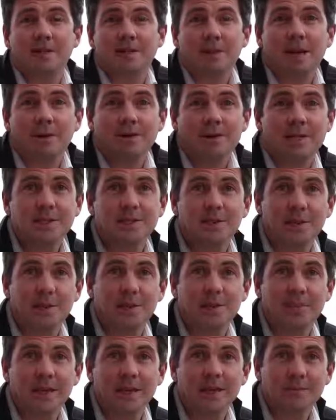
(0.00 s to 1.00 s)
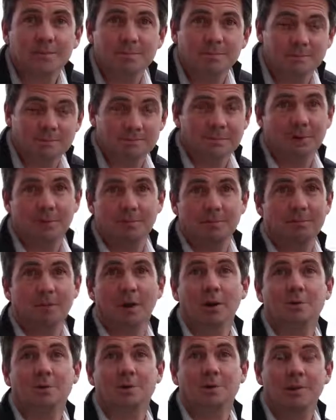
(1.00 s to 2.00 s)
It's how Etoro makes
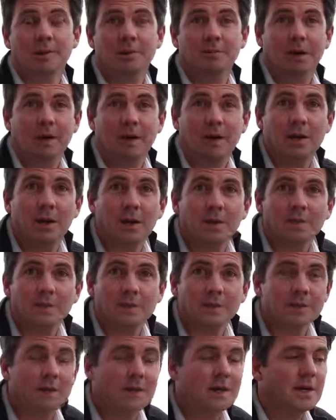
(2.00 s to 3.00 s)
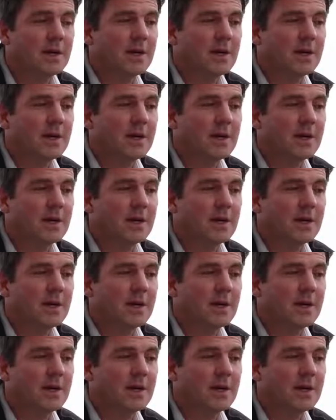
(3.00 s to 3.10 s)
most of its money offers.